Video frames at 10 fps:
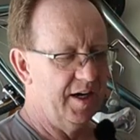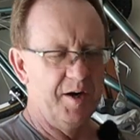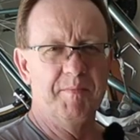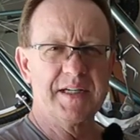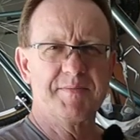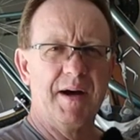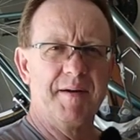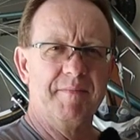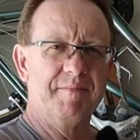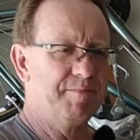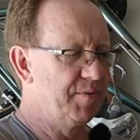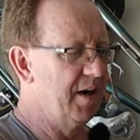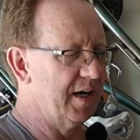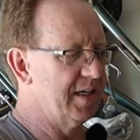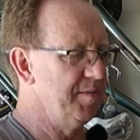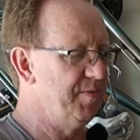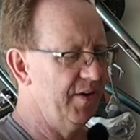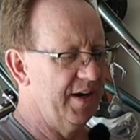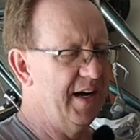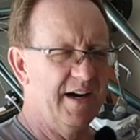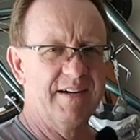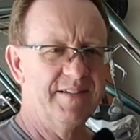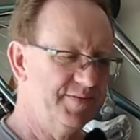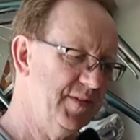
I'll mix my product up on here,